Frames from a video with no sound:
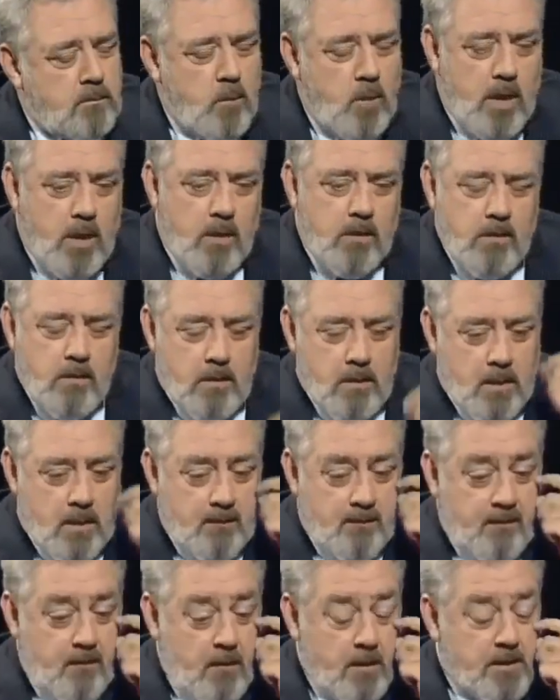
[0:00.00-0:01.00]
Well,
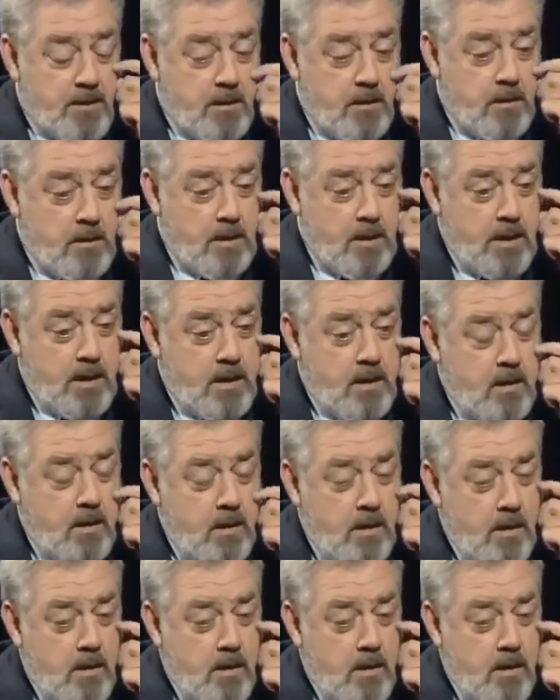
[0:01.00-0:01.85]
unfortunately,